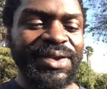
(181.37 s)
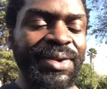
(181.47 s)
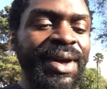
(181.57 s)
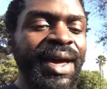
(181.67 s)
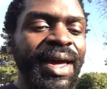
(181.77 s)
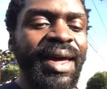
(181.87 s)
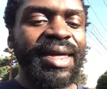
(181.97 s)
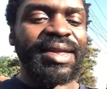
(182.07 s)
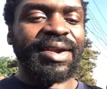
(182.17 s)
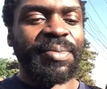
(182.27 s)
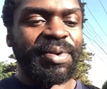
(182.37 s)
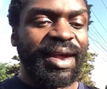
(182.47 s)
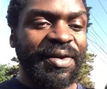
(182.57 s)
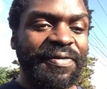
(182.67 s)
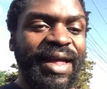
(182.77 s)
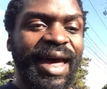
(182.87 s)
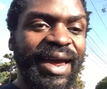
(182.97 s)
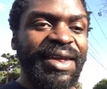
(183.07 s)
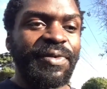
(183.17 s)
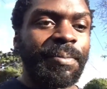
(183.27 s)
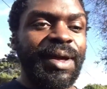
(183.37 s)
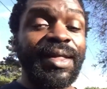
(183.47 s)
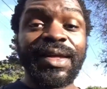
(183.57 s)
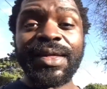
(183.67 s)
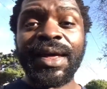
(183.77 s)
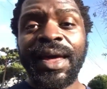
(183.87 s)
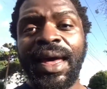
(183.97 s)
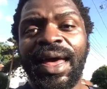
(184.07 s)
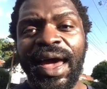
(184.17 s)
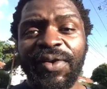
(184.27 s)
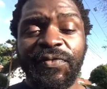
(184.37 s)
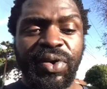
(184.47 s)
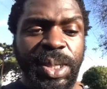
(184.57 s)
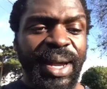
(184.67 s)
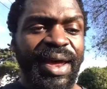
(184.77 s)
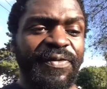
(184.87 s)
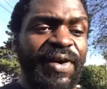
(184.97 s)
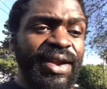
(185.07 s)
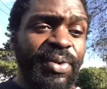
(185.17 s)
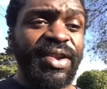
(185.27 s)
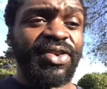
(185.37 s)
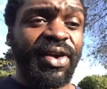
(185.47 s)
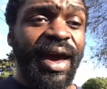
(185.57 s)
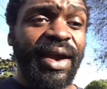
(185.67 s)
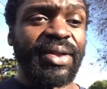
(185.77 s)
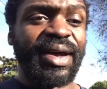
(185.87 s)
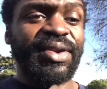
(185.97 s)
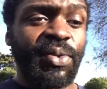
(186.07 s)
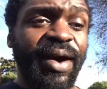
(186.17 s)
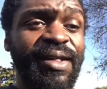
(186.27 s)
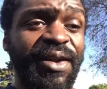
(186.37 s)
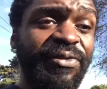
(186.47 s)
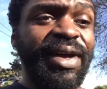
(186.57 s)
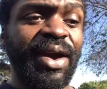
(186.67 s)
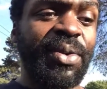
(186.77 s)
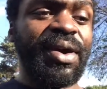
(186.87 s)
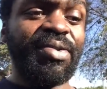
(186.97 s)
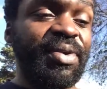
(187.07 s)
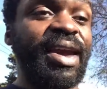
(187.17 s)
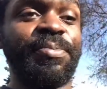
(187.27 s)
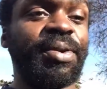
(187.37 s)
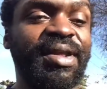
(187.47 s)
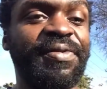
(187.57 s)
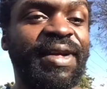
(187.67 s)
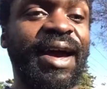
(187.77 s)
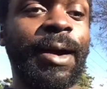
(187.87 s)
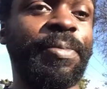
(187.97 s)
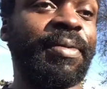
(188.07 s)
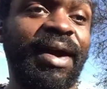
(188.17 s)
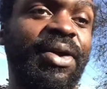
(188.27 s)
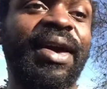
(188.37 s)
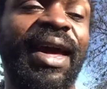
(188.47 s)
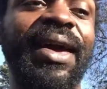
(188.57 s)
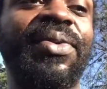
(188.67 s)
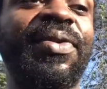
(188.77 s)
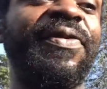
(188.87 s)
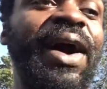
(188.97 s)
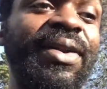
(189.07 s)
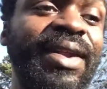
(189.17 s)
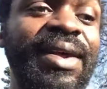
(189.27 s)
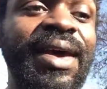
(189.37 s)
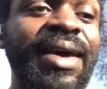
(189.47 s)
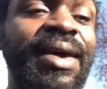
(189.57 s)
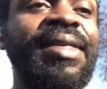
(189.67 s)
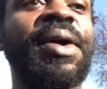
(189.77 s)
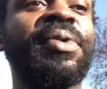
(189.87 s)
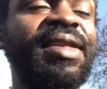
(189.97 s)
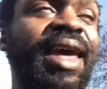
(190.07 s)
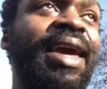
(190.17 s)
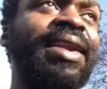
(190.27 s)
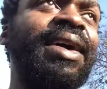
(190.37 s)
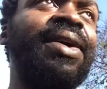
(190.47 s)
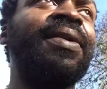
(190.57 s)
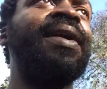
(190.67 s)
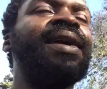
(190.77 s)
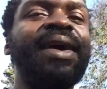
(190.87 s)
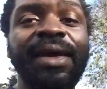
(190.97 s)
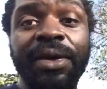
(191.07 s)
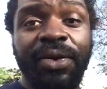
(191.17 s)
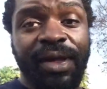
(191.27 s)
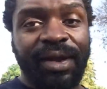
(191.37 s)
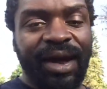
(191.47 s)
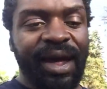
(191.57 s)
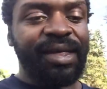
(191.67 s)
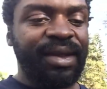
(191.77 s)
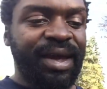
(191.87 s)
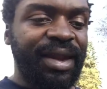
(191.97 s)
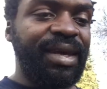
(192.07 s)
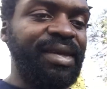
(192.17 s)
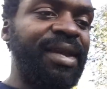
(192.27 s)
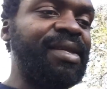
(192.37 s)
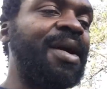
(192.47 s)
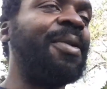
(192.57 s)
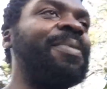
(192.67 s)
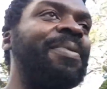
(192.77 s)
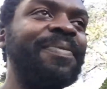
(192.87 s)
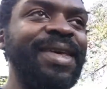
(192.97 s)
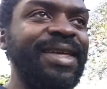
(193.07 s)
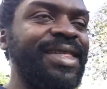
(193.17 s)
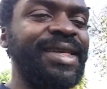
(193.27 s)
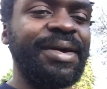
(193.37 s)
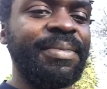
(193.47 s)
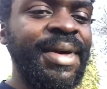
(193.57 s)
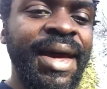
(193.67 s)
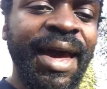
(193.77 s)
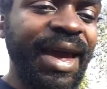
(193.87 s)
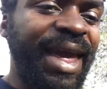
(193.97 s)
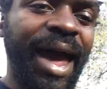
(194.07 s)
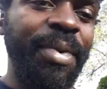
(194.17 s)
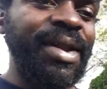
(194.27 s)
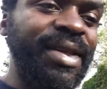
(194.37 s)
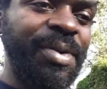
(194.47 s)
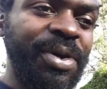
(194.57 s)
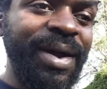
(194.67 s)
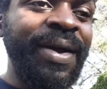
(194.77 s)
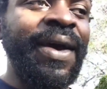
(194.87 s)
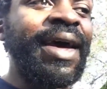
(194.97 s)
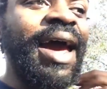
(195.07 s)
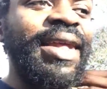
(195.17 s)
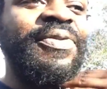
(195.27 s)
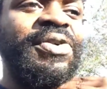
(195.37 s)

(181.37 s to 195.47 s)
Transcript: to, he started putting a flag in different places, and four chan find a way to triangulate where that flag was, where he'd put the flag up and like, okay, we found it, someone's taking it down. He goes out to Iceland, he's in some he's in some cabin somewhere, and then